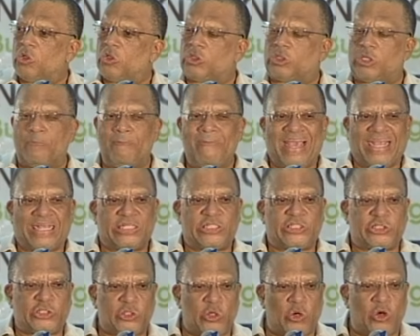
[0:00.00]
to make
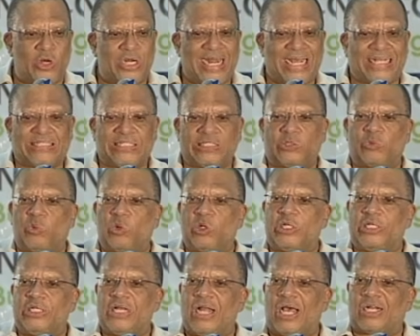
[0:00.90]
sure that it
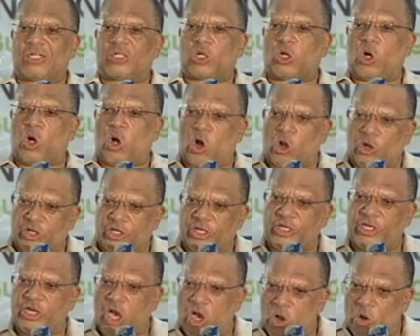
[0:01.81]
would not
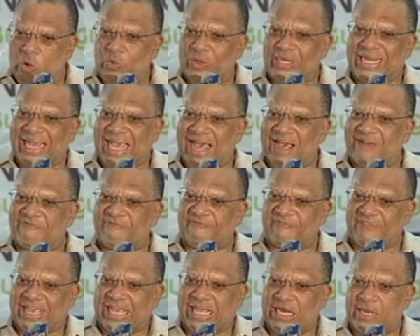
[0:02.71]
cut down the
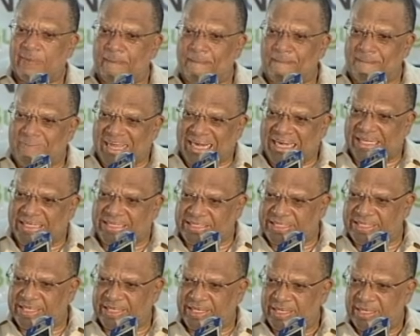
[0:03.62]

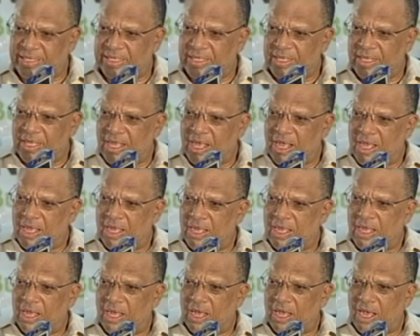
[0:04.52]
availability
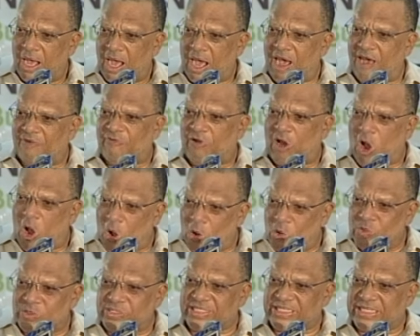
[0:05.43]
of
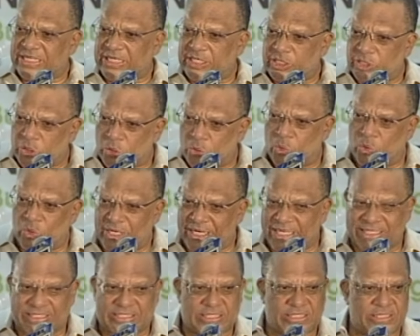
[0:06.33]
housing
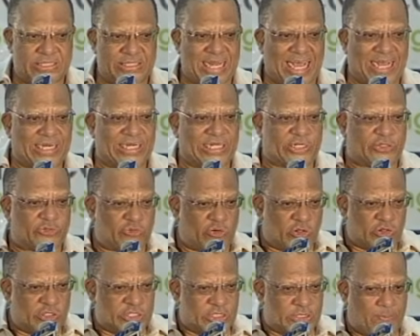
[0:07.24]
units that the
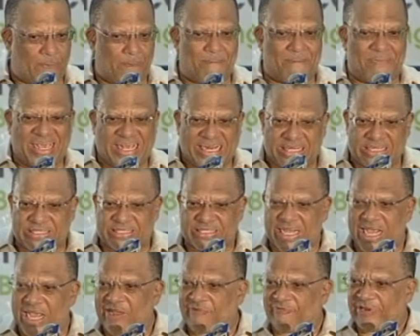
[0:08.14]
trust builds
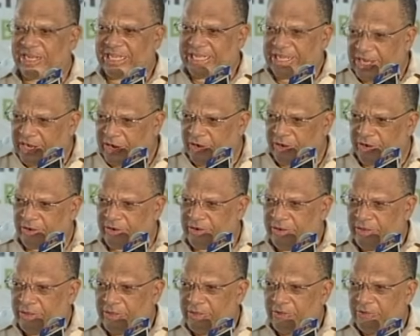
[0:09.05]
every year
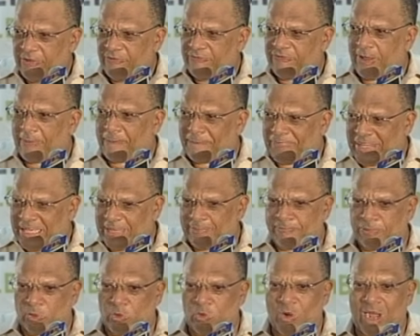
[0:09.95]
for
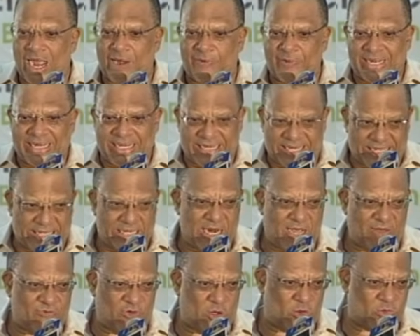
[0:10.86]
people who are in need
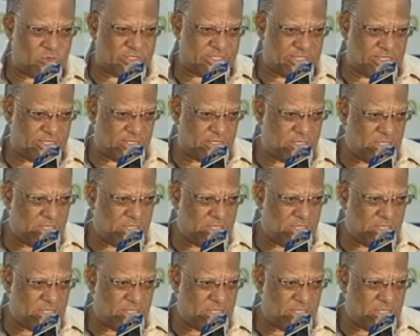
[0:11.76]
of housing.